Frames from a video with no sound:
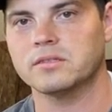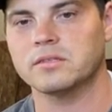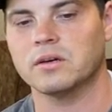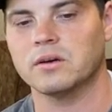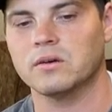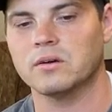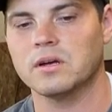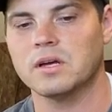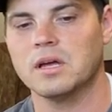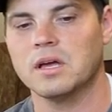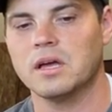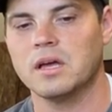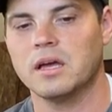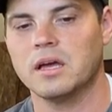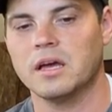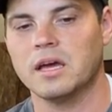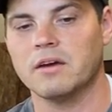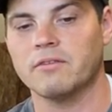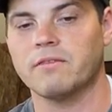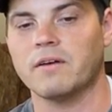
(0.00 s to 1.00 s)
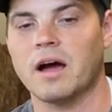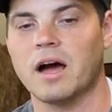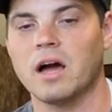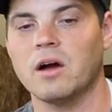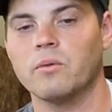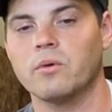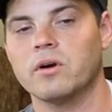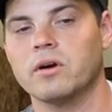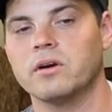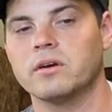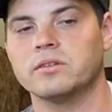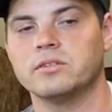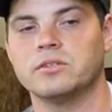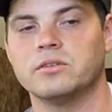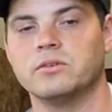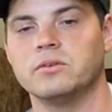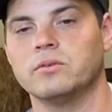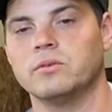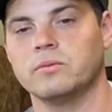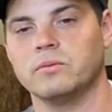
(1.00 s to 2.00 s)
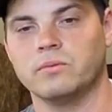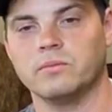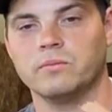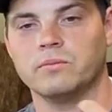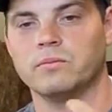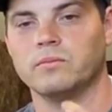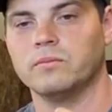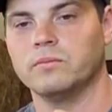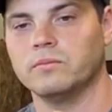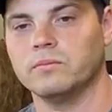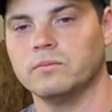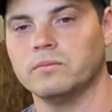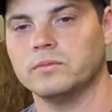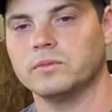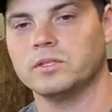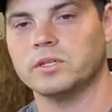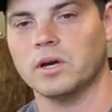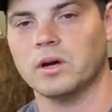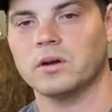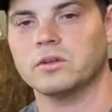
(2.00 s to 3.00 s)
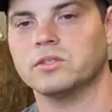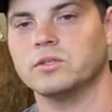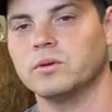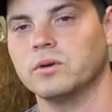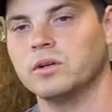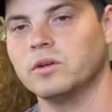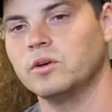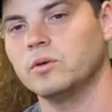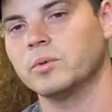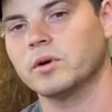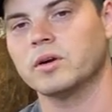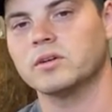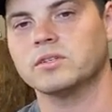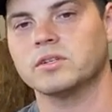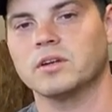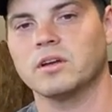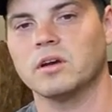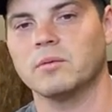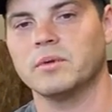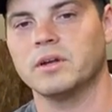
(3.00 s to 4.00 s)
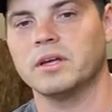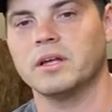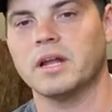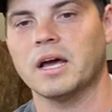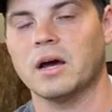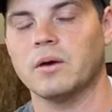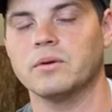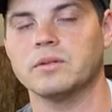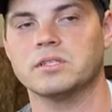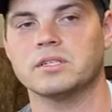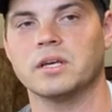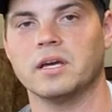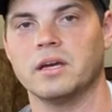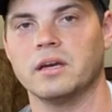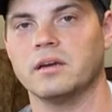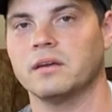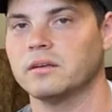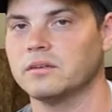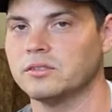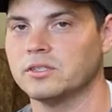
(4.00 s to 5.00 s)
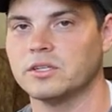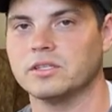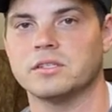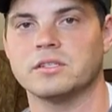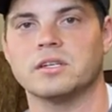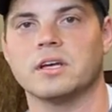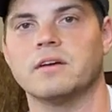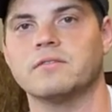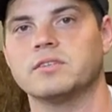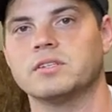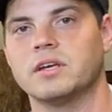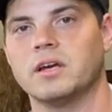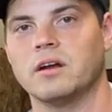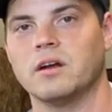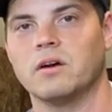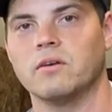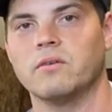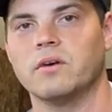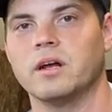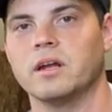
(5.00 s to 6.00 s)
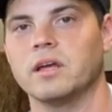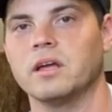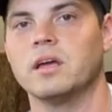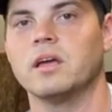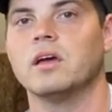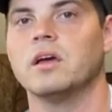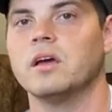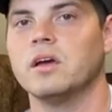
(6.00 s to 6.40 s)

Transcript: So if I were to talk to a new person coming in, I would say, just as I've said already,